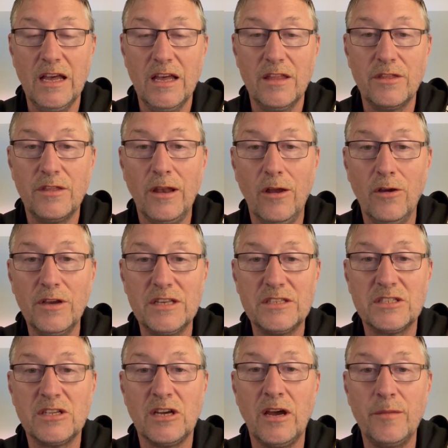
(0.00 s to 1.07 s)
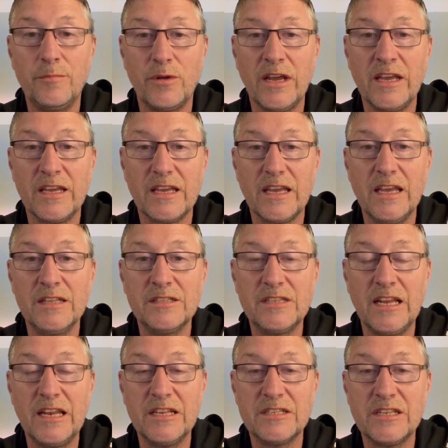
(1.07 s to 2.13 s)
The longest tie-break in
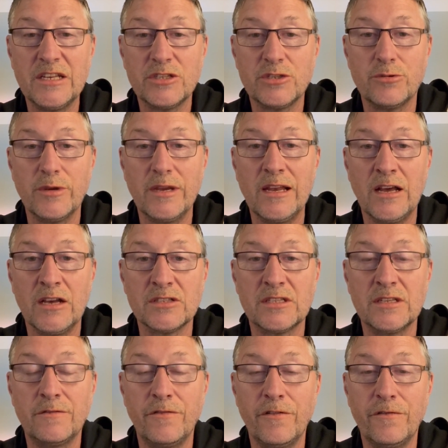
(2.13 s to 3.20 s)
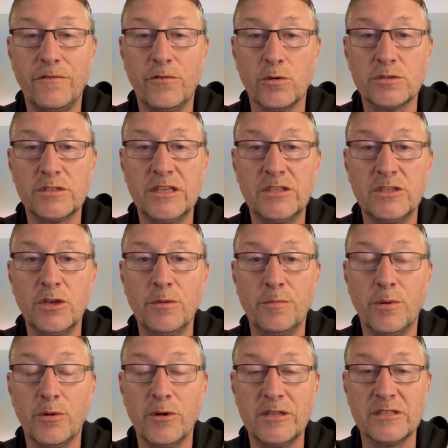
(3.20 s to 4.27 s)
tennis history lasted for 42
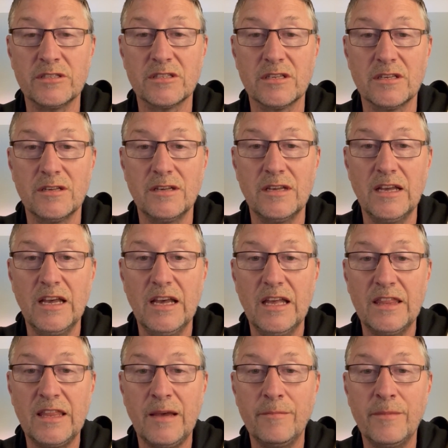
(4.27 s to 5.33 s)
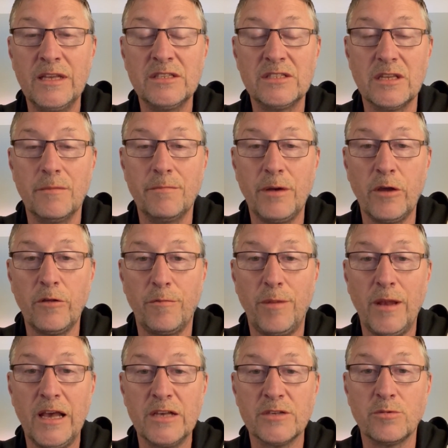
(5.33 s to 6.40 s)
points. That means that both
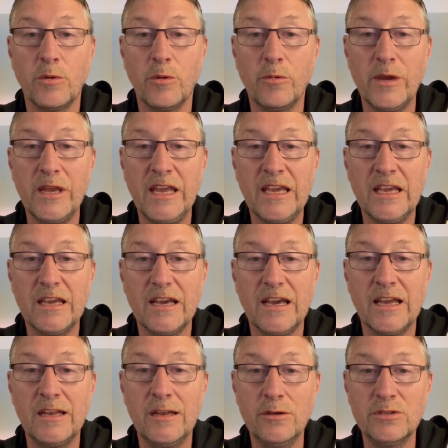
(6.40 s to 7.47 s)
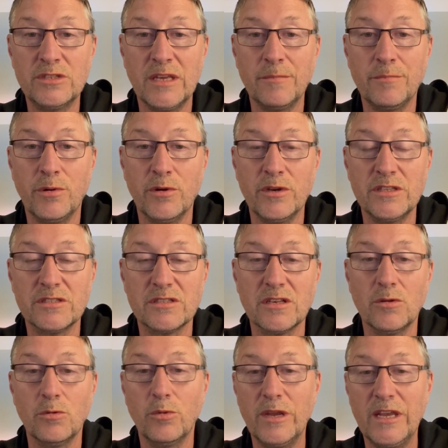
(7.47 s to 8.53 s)
players were winning and losing points,
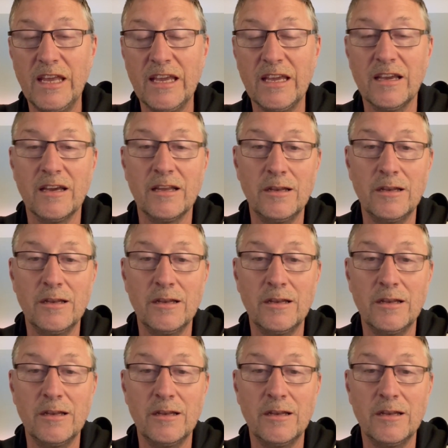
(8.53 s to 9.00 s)
winning and